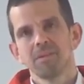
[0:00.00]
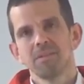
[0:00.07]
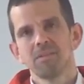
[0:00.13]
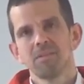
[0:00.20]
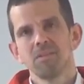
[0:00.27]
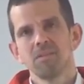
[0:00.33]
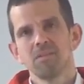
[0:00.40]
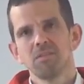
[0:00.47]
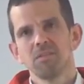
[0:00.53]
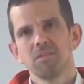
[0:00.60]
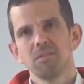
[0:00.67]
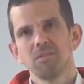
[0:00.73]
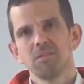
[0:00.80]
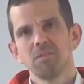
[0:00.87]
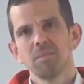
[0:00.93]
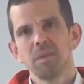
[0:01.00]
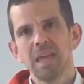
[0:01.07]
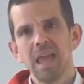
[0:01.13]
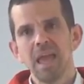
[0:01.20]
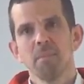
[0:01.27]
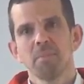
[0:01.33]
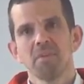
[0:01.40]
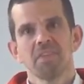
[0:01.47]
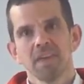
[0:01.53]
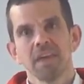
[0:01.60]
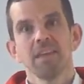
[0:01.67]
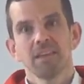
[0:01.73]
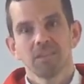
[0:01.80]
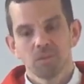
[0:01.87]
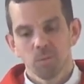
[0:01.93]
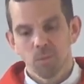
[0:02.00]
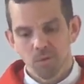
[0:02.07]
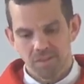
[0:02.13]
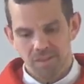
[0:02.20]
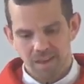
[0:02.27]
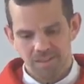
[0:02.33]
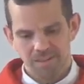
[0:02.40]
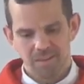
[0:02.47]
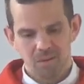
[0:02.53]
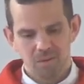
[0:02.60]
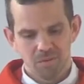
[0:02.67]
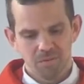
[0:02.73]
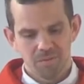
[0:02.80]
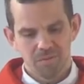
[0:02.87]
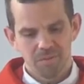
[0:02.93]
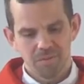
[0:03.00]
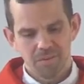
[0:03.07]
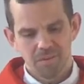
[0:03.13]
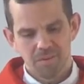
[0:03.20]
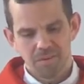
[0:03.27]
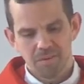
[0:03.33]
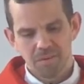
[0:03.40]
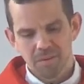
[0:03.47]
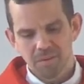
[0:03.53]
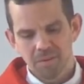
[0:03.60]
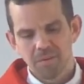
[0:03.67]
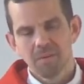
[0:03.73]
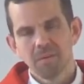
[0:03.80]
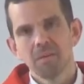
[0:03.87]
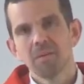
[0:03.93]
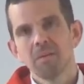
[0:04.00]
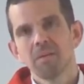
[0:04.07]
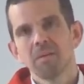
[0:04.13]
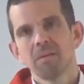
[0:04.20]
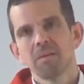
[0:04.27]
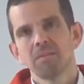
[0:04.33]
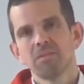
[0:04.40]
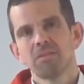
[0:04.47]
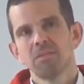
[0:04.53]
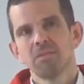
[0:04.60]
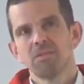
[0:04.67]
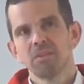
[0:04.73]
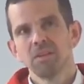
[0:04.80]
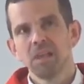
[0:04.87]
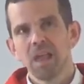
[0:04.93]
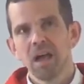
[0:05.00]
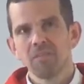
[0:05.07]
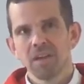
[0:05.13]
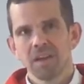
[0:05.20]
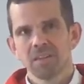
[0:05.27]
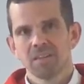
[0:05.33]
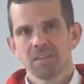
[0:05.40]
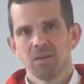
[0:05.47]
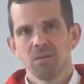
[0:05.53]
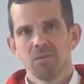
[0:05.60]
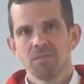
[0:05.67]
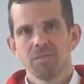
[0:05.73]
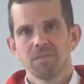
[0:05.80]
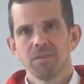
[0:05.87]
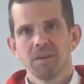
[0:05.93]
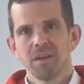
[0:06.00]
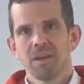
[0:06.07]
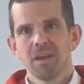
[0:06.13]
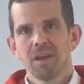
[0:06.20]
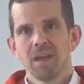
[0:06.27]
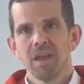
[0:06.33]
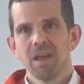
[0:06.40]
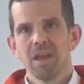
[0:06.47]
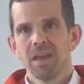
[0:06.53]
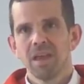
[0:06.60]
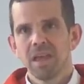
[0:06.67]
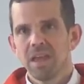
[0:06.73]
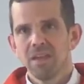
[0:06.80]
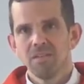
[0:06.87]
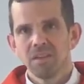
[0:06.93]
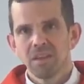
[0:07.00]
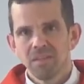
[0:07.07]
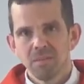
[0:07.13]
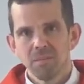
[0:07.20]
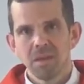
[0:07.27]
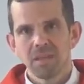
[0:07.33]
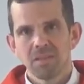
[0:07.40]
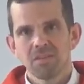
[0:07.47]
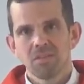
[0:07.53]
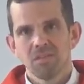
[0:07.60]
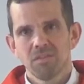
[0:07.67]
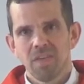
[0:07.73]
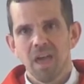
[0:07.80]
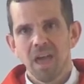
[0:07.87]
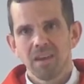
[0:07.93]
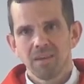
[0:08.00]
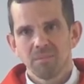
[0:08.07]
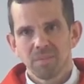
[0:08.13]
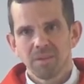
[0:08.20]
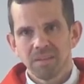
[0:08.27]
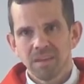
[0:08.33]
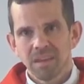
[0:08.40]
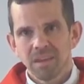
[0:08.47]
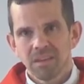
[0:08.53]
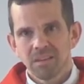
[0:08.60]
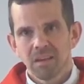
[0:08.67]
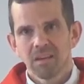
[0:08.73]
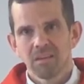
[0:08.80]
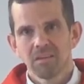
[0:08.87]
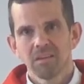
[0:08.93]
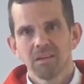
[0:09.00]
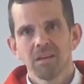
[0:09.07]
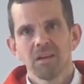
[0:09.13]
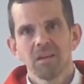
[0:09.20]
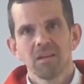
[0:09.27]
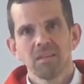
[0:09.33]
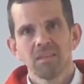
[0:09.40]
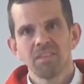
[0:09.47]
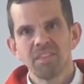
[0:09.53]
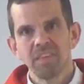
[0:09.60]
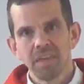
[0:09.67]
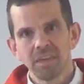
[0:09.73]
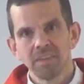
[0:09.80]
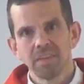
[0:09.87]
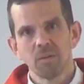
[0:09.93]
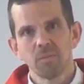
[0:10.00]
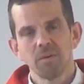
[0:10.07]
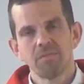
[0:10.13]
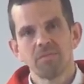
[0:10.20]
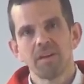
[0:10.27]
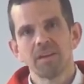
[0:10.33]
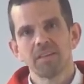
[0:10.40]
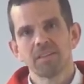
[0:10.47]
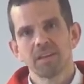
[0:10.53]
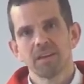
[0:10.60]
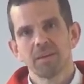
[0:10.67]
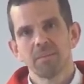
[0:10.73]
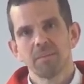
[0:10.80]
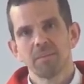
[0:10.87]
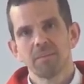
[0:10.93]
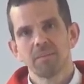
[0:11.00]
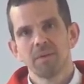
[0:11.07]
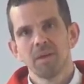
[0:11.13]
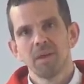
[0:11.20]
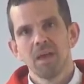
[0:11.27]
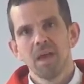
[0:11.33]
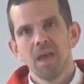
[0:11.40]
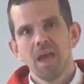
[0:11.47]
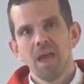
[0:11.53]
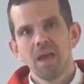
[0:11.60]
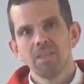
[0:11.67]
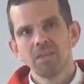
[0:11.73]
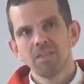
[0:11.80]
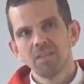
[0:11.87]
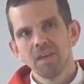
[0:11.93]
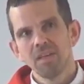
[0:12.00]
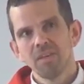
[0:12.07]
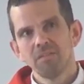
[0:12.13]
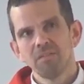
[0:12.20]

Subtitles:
To be empathetic towards ourselves. To love ourselves, even in the midst of that particular thing that we're facing. And then